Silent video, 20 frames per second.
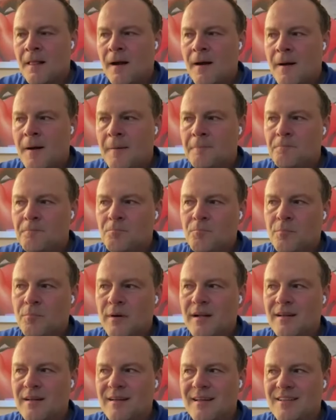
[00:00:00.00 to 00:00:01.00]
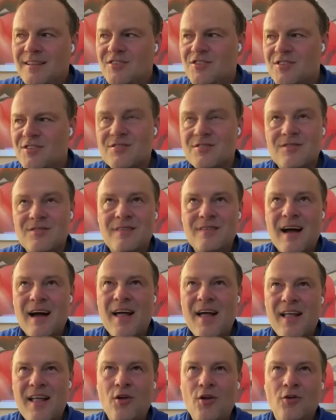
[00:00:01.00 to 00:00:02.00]
um, but it just
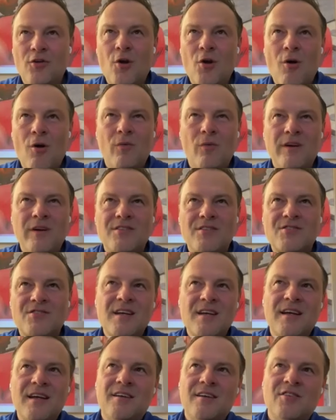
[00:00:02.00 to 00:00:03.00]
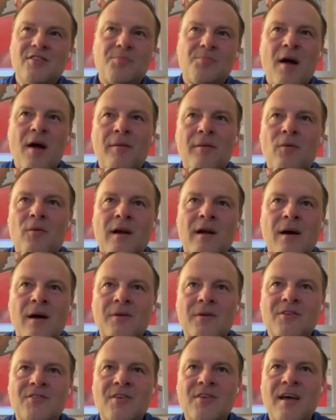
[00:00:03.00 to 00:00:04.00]
you'll know when you see it is probably what I
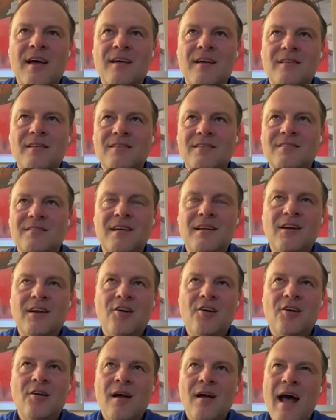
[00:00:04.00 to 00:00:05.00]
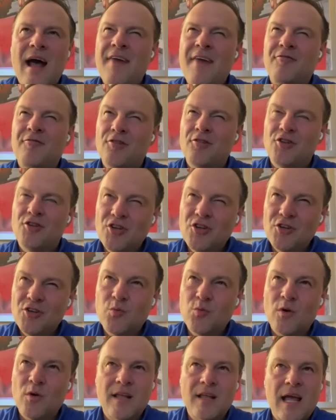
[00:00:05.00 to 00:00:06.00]
would say. To sit here after
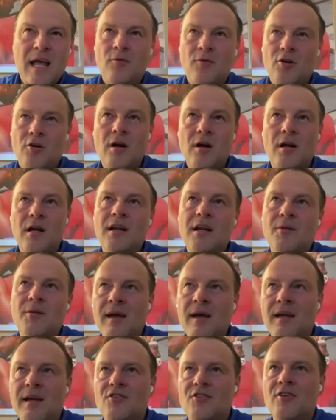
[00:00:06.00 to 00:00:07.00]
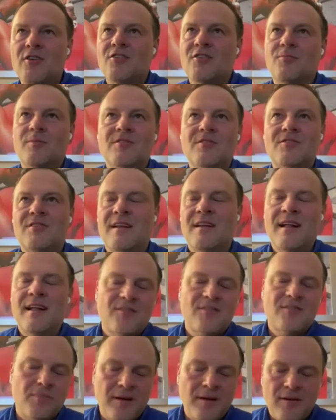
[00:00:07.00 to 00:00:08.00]
just one game, you're going to need to make adjustments, and
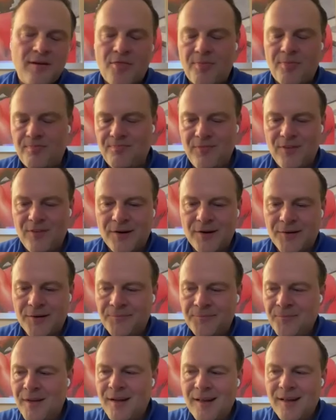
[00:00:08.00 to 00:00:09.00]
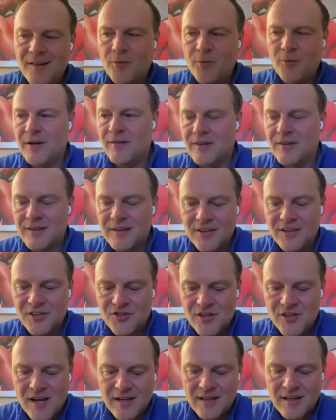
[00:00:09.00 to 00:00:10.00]
that's a big, you know, a little bit of a
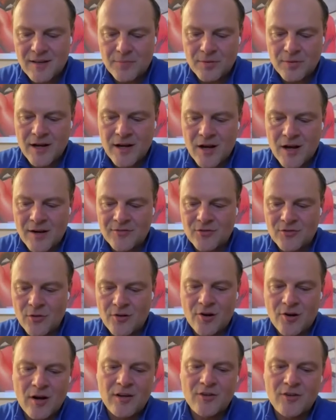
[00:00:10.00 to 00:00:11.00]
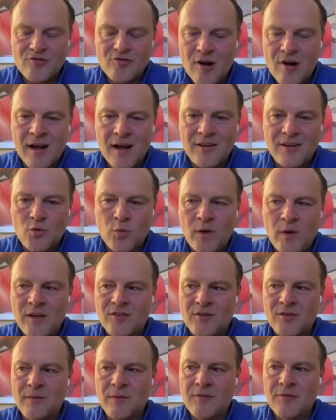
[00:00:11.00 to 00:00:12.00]
cliche in the playoffs. So they're going to try and tweak
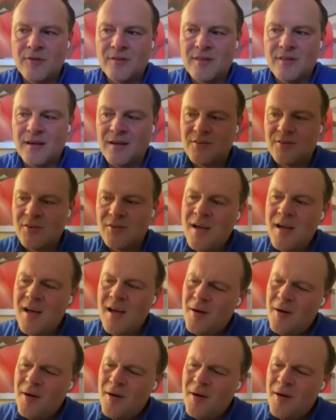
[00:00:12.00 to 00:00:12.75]
some different things,